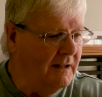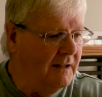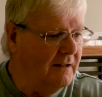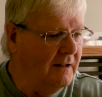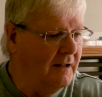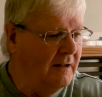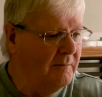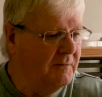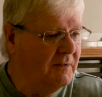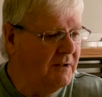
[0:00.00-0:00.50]

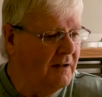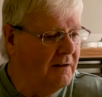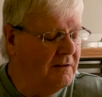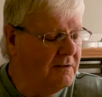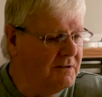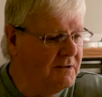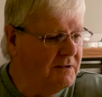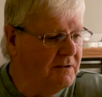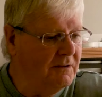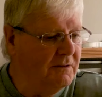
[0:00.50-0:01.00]
I'm
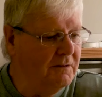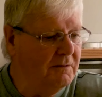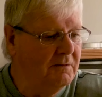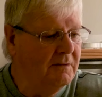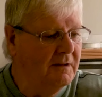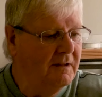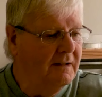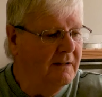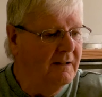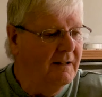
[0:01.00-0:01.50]
going to
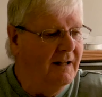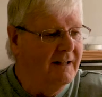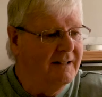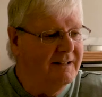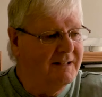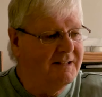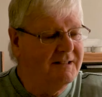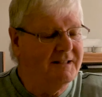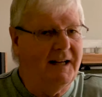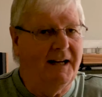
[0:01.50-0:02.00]

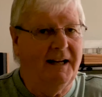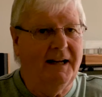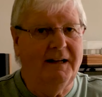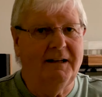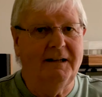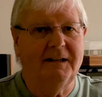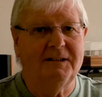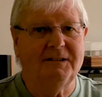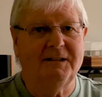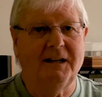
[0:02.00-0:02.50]

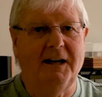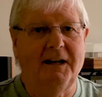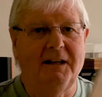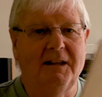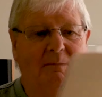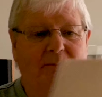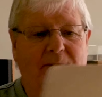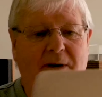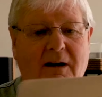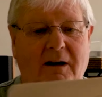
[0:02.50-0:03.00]
stay in
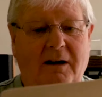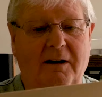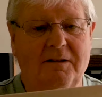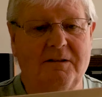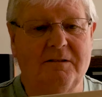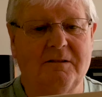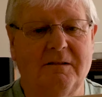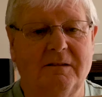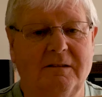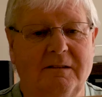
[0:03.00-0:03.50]
the
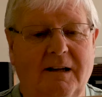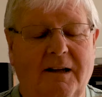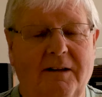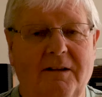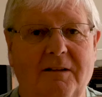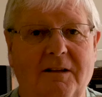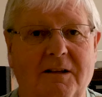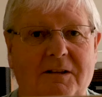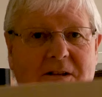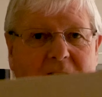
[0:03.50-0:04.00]
past,
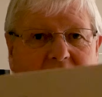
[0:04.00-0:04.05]
and this